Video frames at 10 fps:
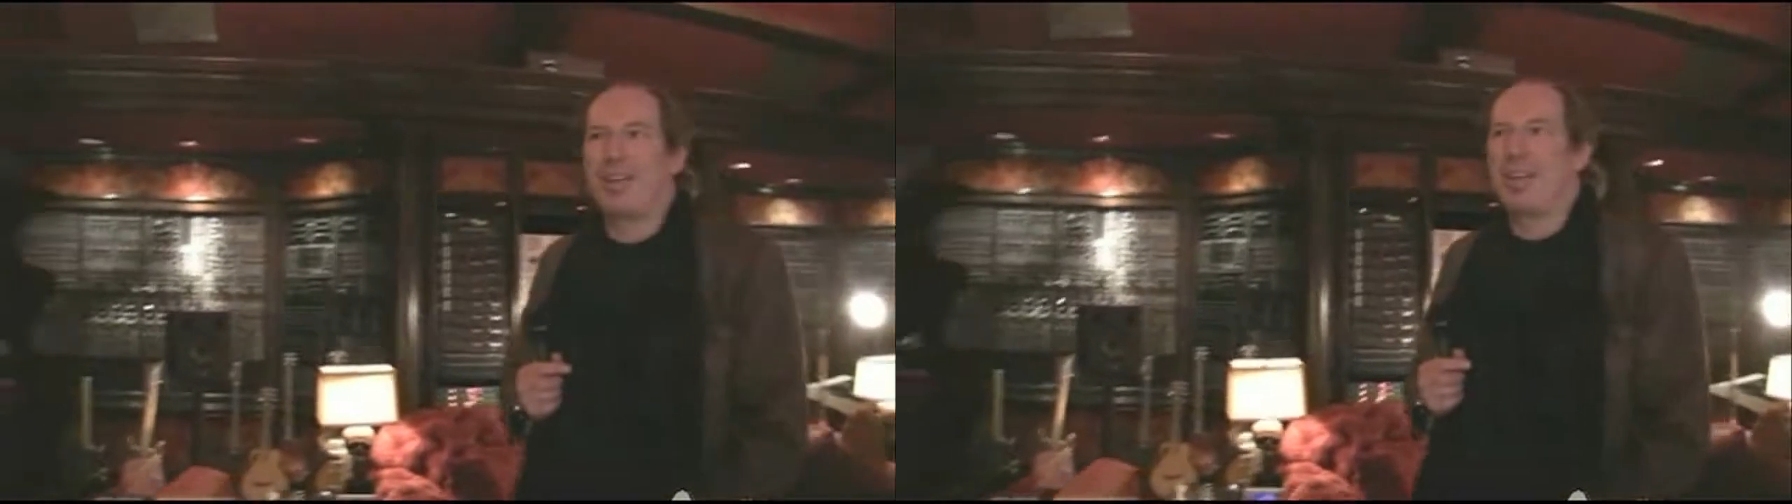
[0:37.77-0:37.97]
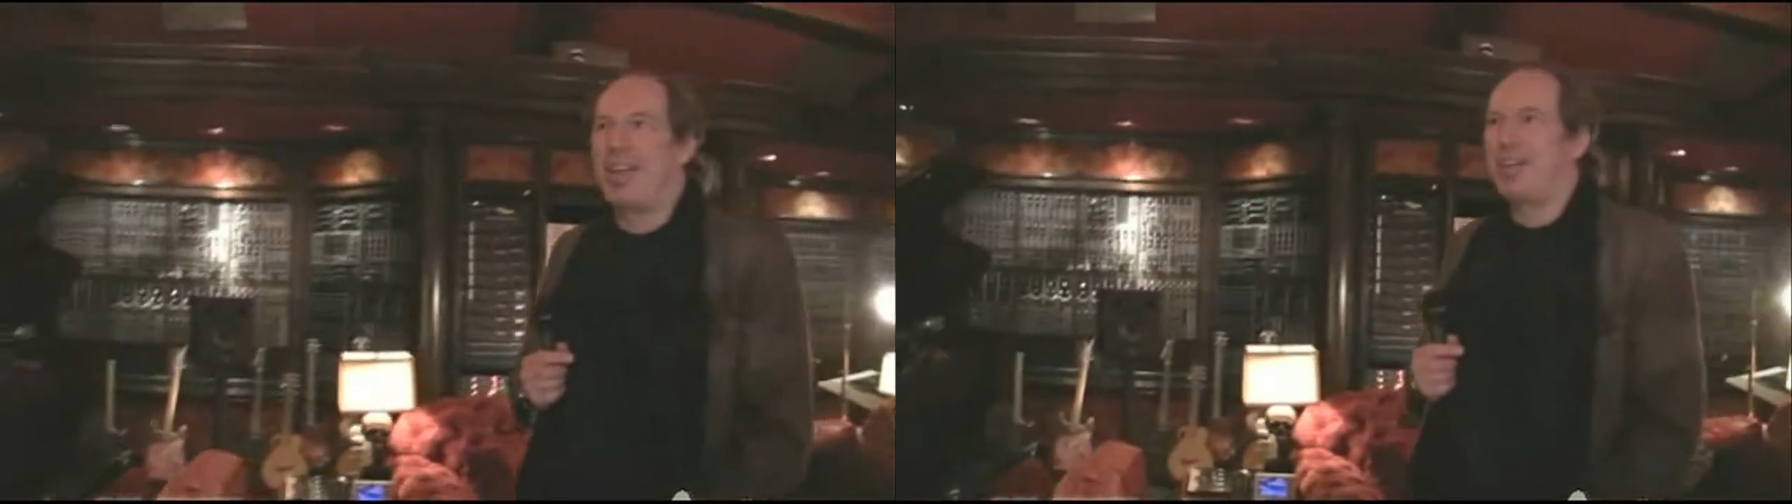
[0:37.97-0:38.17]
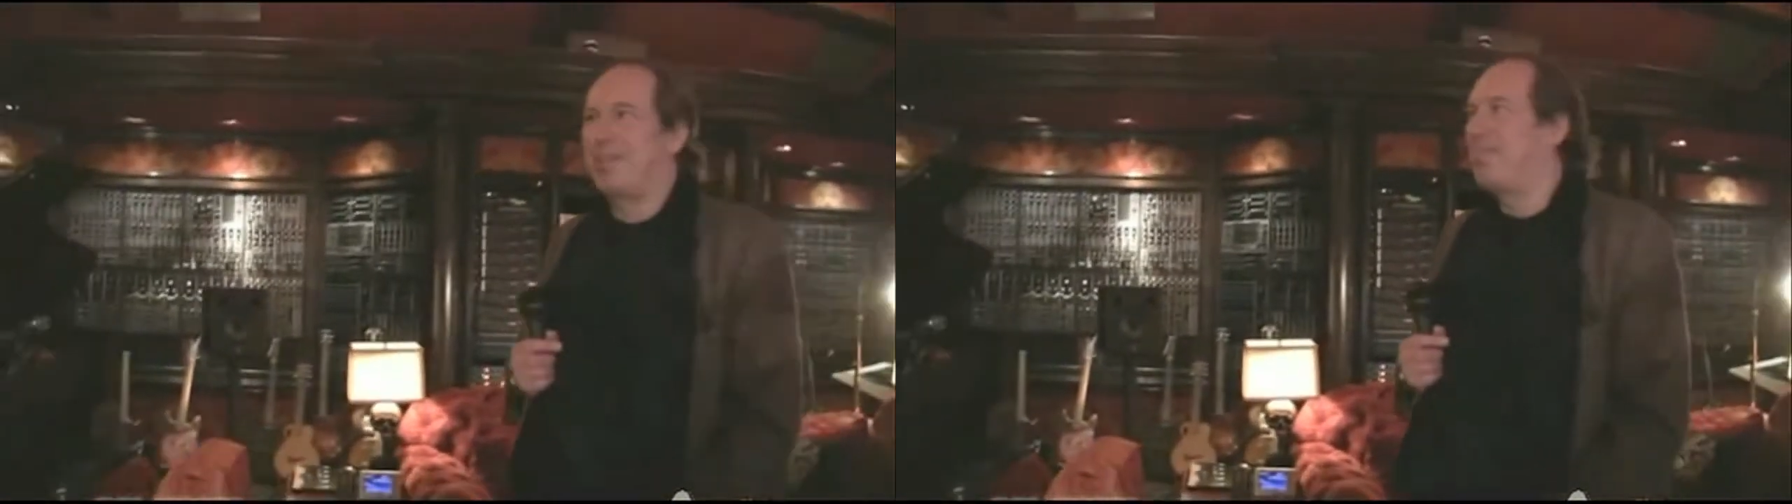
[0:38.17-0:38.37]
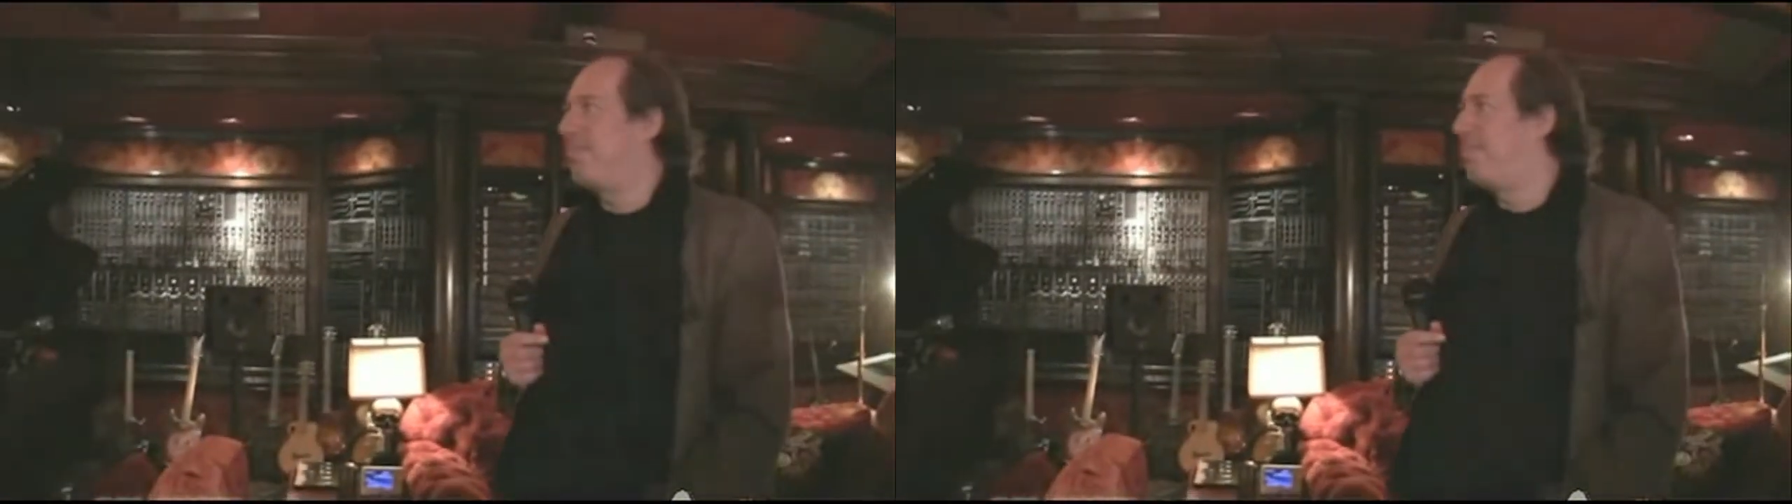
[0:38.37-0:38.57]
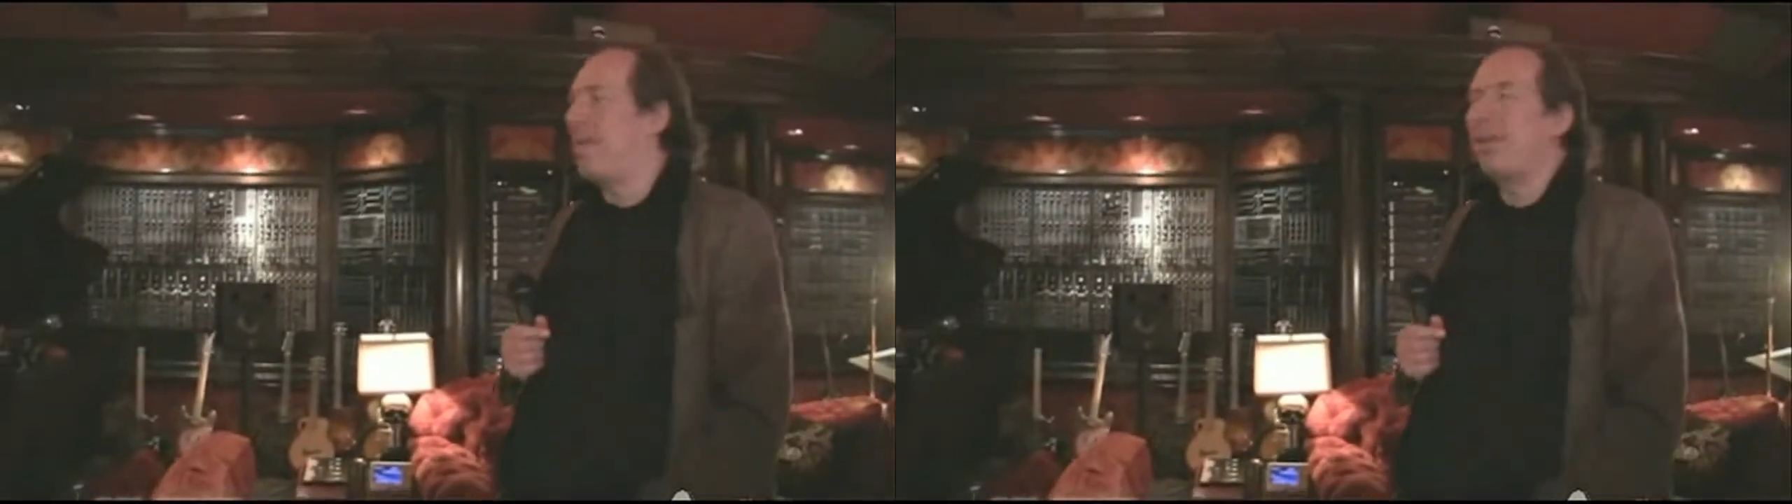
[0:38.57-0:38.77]
and
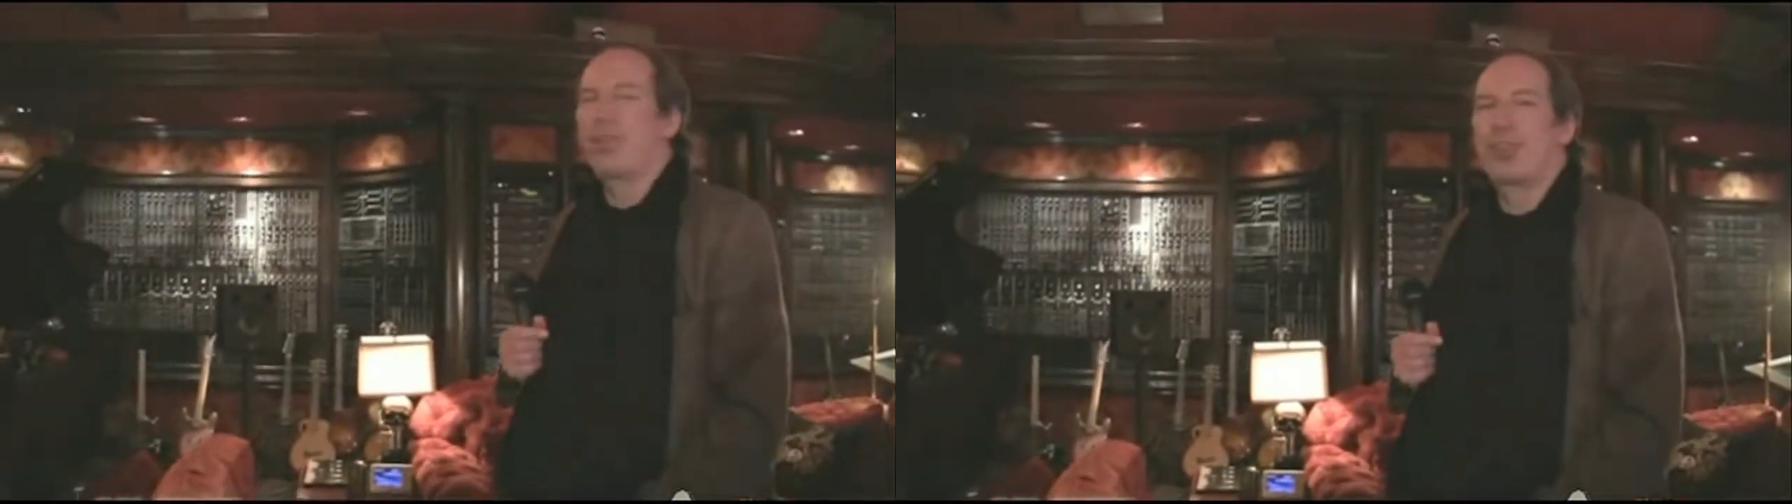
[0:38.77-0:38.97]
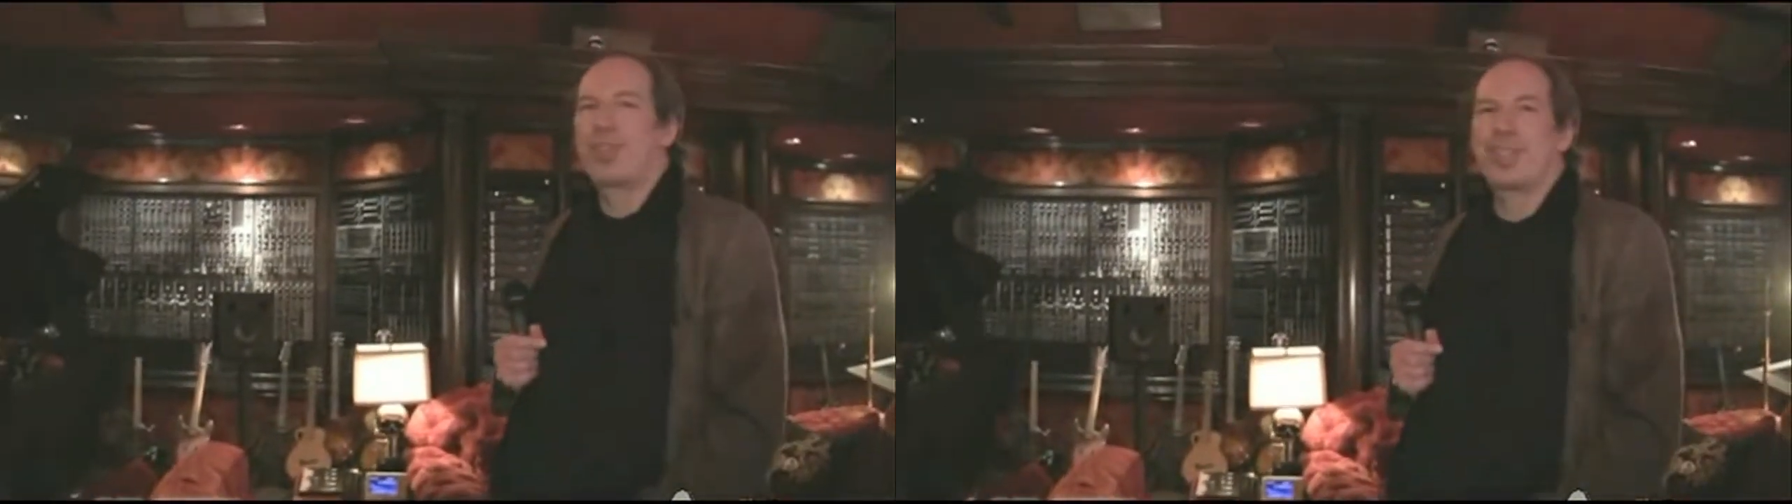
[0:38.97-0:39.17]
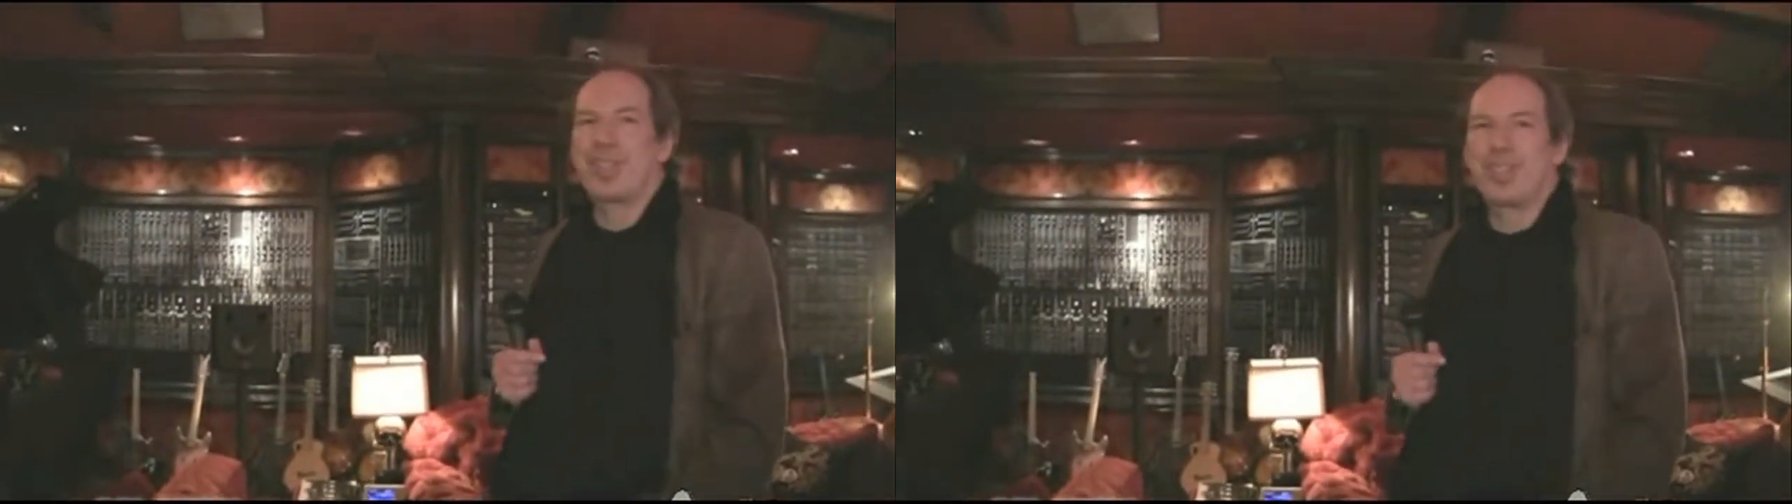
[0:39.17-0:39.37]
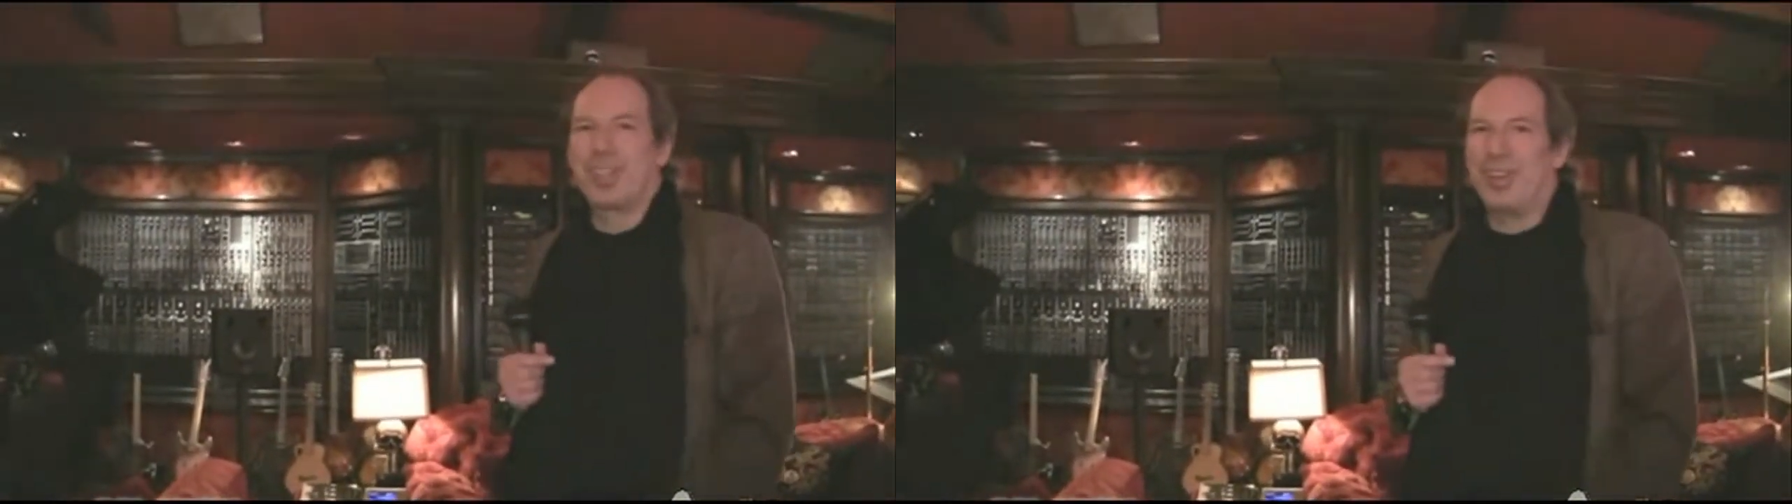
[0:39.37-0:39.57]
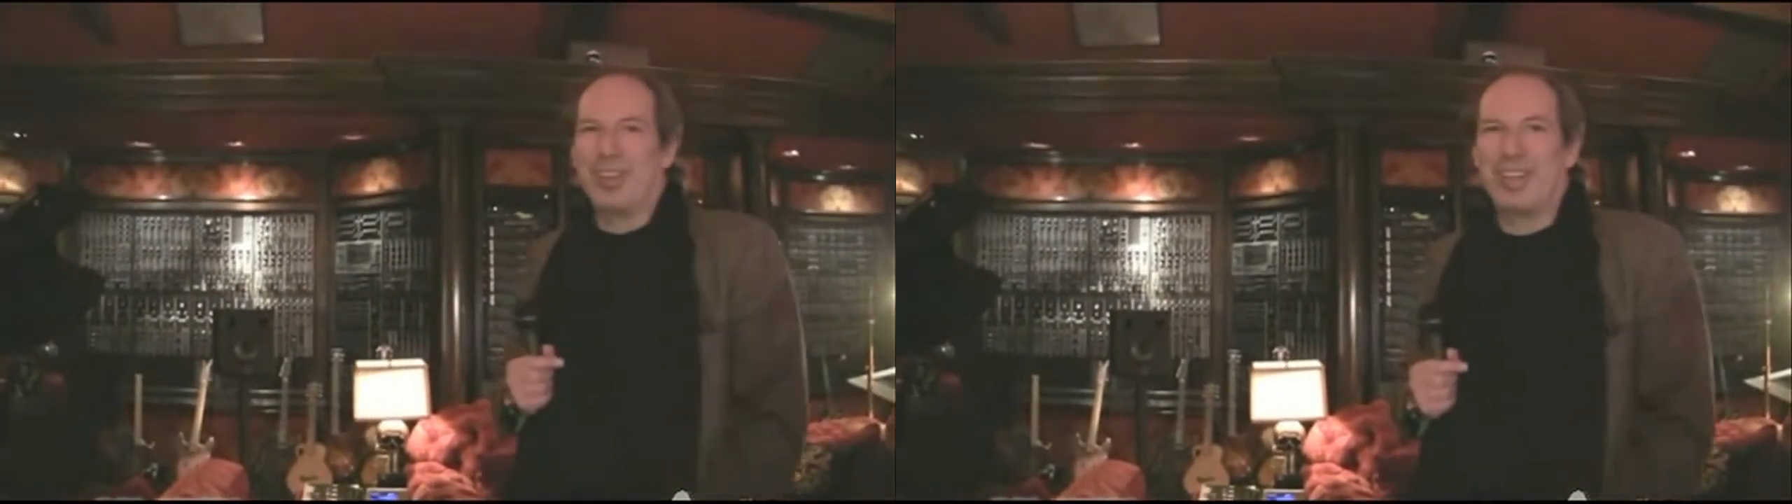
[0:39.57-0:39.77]
belches at
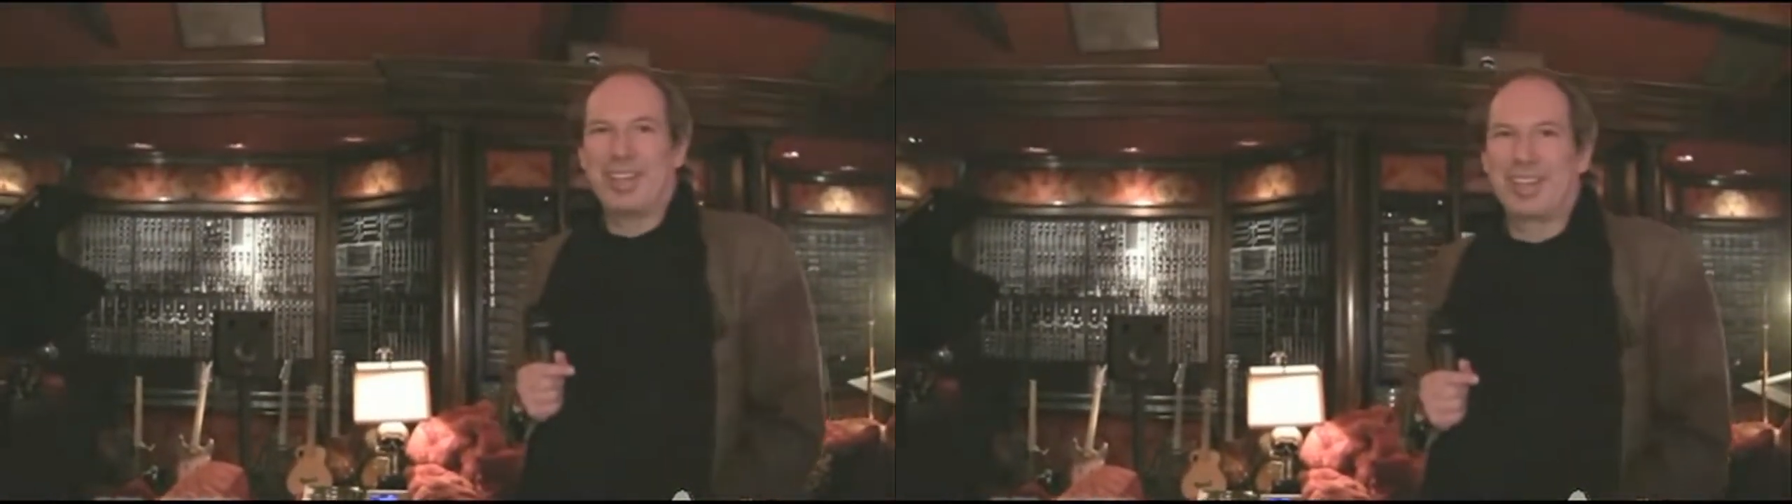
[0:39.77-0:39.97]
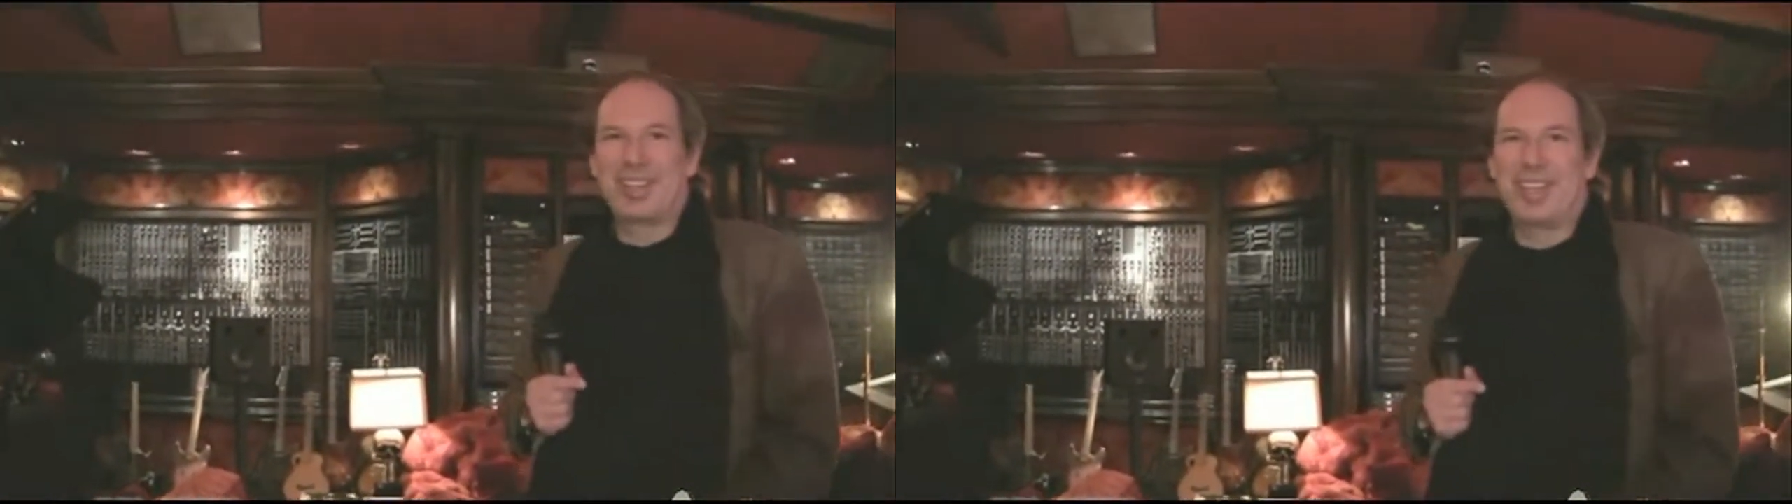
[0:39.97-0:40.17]
you and